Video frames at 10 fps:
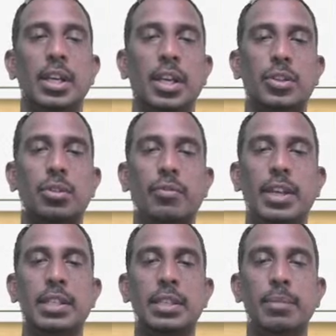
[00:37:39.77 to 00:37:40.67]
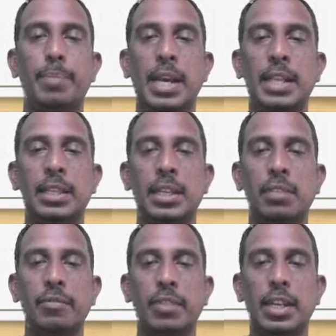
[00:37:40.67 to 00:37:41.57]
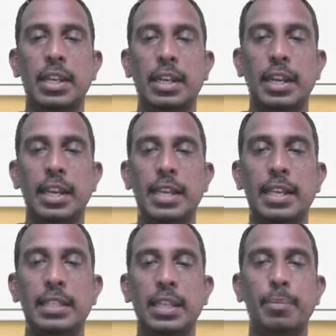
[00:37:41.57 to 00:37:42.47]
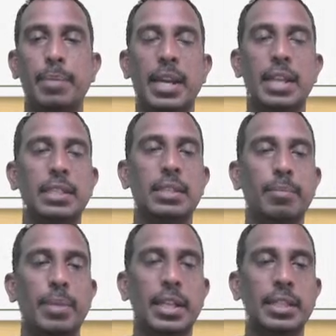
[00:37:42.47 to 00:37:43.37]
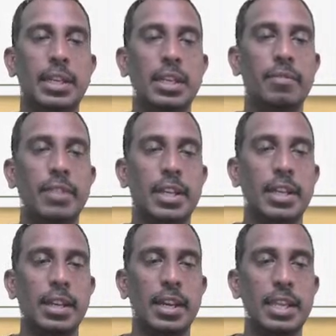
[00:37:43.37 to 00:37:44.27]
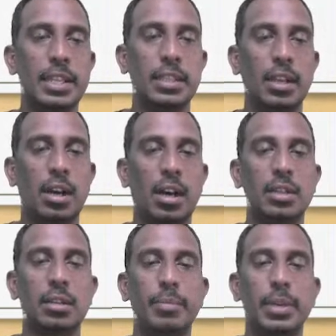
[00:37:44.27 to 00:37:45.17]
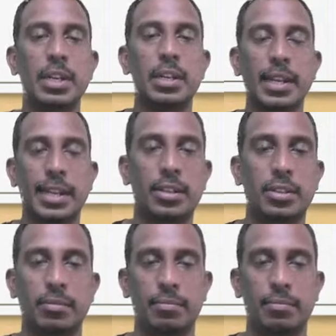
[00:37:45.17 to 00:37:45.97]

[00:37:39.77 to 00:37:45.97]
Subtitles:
So where sympathetic will increase and parasympathetic will decrease the heartbeat rate.